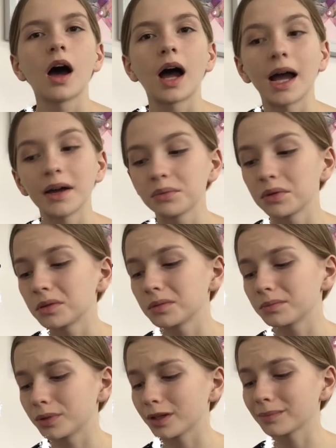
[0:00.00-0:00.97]
I
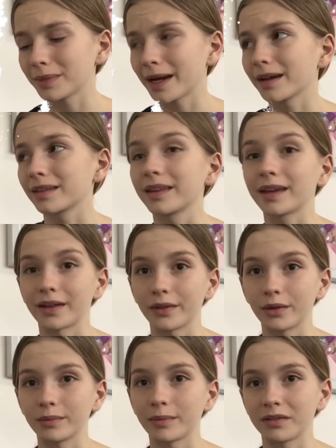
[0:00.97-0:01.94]
will bring back the
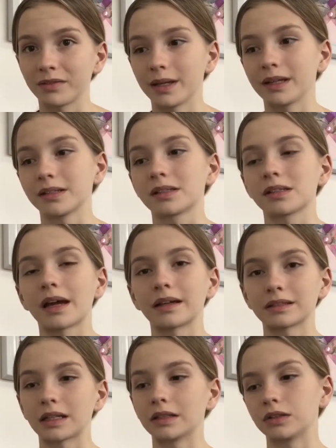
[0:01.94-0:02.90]
color in my face
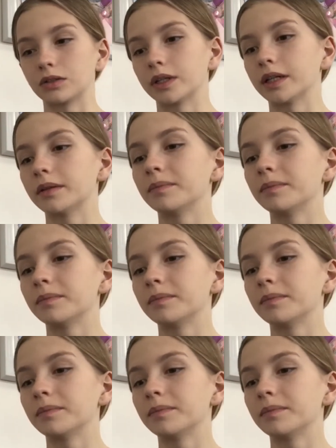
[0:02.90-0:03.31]
as I do it.